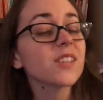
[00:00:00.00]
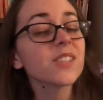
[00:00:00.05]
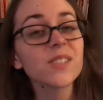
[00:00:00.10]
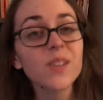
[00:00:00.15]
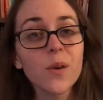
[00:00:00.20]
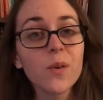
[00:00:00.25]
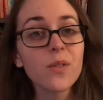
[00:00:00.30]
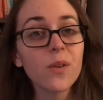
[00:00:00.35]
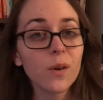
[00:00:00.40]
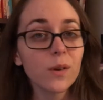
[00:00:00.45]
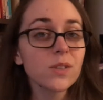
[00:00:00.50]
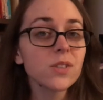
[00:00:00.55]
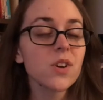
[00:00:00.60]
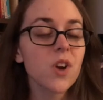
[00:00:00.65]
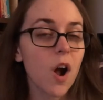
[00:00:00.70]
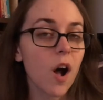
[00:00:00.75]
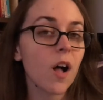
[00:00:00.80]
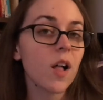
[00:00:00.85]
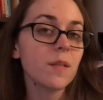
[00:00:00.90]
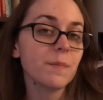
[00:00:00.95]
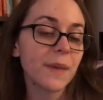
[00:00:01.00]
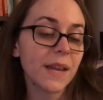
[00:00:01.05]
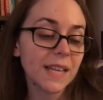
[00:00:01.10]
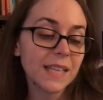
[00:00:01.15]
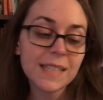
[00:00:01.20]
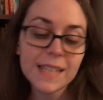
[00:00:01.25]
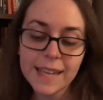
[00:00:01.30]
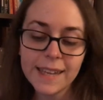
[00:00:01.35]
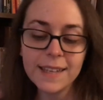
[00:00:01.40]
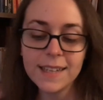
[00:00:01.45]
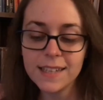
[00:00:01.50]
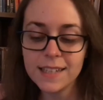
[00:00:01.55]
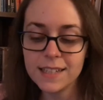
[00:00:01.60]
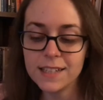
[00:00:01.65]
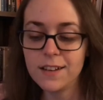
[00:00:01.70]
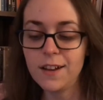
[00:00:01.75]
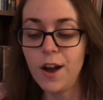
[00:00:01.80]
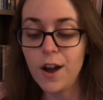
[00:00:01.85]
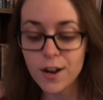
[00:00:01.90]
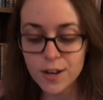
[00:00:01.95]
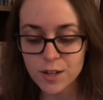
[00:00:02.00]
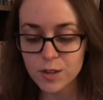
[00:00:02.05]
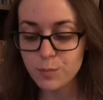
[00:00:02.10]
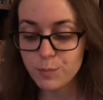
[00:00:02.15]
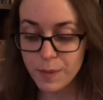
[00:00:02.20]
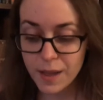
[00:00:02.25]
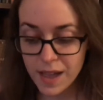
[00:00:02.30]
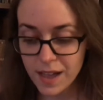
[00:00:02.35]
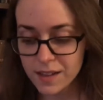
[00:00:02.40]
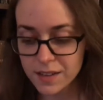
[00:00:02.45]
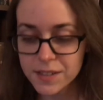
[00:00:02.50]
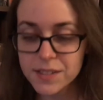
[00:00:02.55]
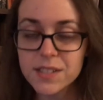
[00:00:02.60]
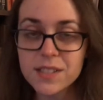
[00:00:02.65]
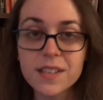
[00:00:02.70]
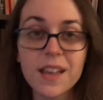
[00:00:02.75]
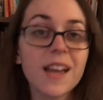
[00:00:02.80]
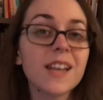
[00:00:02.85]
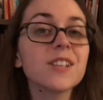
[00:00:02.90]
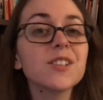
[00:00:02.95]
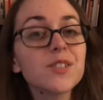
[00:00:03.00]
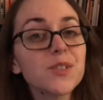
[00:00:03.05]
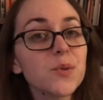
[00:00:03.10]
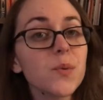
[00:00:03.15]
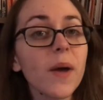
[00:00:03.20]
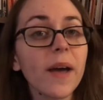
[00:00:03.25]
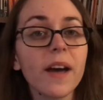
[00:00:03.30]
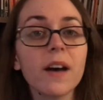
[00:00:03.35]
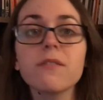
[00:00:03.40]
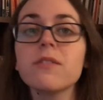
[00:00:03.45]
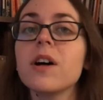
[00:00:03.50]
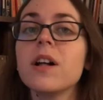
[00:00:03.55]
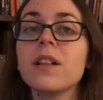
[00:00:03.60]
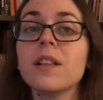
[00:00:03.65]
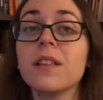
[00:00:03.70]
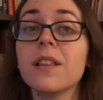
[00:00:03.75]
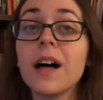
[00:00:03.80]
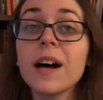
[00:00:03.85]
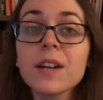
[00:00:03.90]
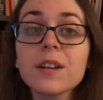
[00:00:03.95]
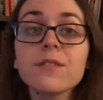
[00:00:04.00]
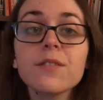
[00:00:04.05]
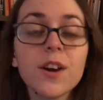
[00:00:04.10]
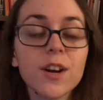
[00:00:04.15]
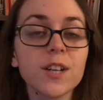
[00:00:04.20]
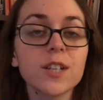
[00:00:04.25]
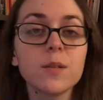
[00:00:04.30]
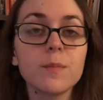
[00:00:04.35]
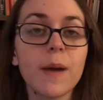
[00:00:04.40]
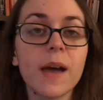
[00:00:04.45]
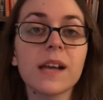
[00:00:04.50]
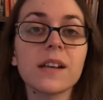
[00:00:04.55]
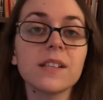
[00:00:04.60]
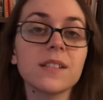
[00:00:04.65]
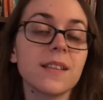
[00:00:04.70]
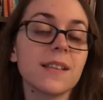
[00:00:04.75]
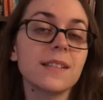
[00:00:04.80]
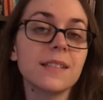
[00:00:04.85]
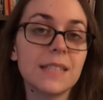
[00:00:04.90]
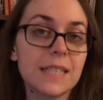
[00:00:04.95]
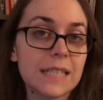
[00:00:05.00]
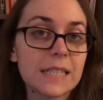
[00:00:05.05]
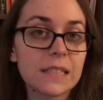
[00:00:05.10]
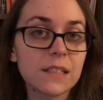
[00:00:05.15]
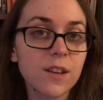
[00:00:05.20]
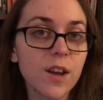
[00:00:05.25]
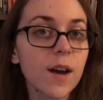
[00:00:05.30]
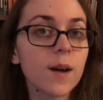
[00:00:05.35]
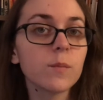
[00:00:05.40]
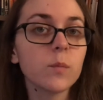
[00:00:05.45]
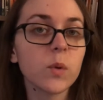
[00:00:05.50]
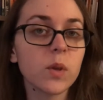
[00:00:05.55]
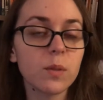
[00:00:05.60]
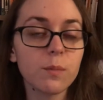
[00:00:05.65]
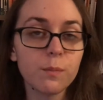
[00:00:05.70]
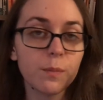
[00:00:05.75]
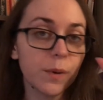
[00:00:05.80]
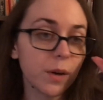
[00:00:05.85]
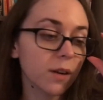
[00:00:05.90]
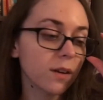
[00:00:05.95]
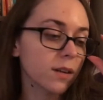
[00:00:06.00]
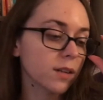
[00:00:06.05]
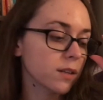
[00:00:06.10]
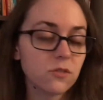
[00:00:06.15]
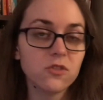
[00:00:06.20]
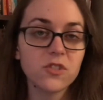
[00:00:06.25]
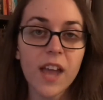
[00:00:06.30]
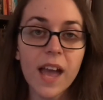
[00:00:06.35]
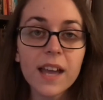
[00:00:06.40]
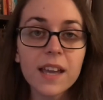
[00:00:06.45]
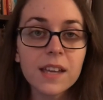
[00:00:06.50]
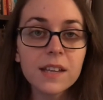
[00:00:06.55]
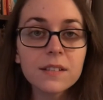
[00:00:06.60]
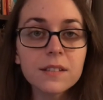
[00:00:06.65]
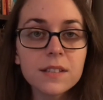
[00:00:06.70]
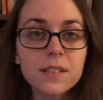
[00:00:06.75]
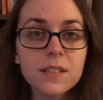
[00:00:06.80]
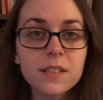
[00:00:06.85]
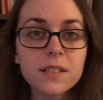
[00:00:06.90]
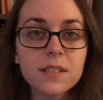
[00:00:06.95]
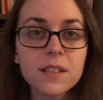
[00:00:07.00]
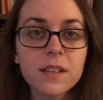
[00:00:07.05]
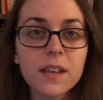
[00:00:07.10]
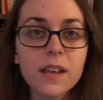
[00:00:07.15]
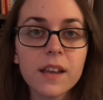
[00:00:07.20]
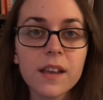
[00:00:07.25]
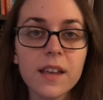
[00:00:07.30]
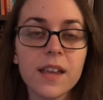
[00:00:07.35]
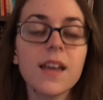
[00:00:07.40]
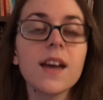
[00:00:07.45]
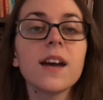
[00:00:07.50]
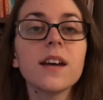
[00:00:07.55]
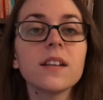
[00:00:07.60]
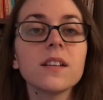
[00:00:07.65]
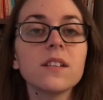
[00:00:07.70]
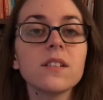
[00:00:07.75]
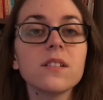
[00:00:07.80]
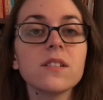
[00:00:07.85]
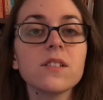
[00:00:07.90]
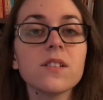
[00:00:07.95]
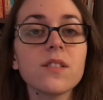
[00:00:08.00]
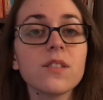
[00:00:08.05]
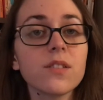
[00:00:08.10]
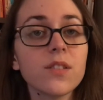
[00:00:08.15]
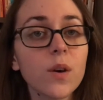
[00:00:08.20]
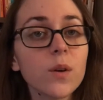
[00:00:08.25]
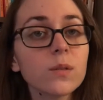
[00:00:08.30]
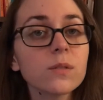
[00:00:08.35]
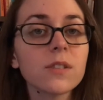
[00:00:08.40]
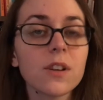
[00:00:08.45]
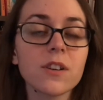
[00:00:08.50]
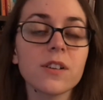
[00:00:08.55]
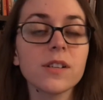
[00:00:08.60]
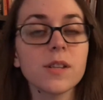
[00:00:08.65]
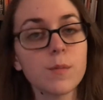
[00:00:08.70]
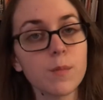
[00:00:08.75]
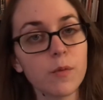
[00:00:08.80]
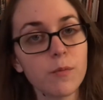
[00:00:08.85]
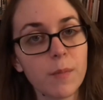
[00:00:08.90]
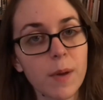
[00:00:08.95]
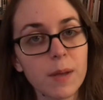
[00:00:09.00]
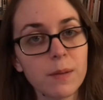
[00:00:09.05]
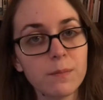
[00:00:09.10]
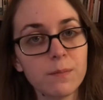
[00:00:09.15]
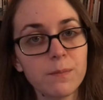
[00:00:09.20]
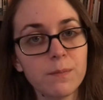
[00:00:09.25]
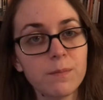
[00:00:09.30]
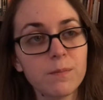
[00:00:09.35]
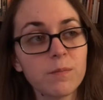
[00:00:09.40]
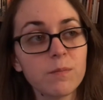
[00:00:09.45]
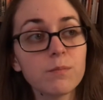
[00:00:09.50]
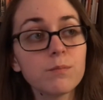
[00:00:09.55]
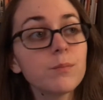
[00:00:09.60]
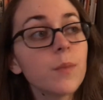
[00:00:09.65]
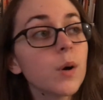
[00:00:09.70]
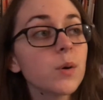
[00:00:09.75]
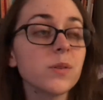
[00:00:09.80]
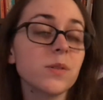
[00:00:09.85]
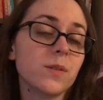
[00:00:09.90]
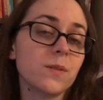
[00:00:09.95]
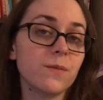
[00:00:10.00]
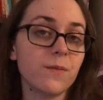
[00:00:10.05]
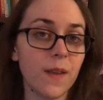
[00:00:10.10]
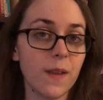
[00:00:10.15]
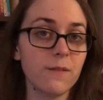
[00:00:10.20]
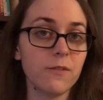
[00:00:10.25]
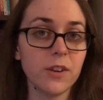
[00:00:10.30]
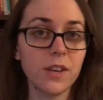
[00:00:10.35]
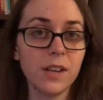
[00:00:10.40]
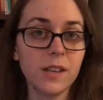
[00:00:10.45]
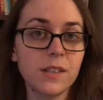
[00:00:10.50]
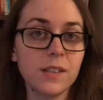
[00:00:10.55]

So those are all my naked hardbacks. I do have a lot of hardbacks that didn't come with book jackets and those are some of my most favorite